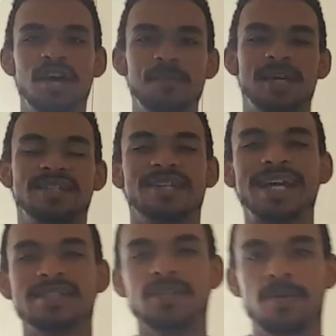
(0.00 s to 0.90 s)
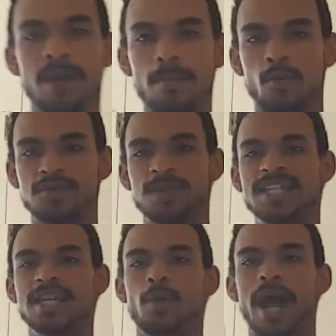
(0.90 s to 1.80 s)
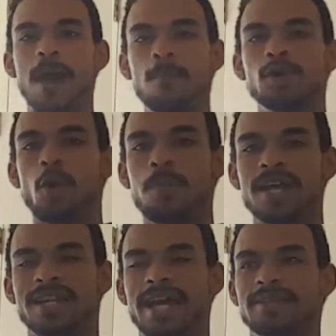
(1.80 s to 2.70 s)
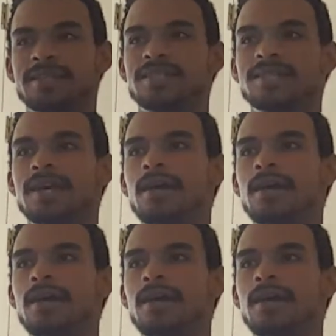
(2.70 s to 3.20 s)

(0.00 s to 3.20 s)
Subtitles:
Because the last thing they remember was basically they were enveloped in like this.